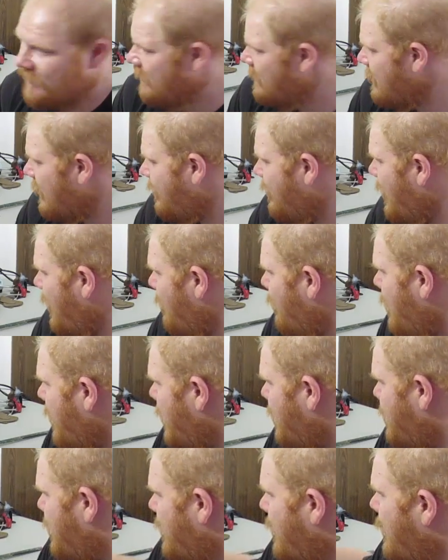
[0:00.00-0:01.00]
It's like
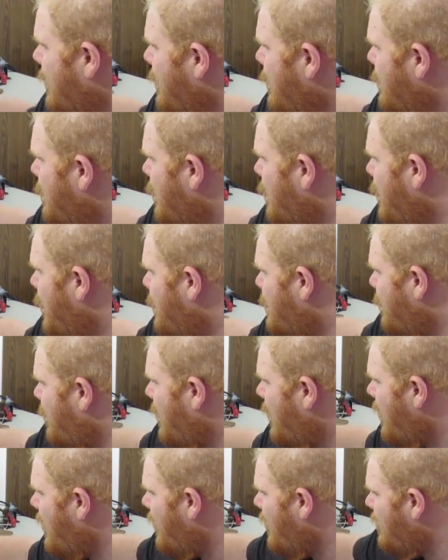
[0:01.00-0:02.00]
$5. So you need some of
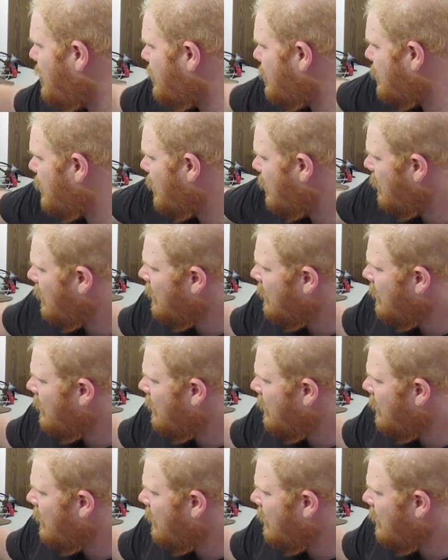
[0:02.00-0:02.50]
those.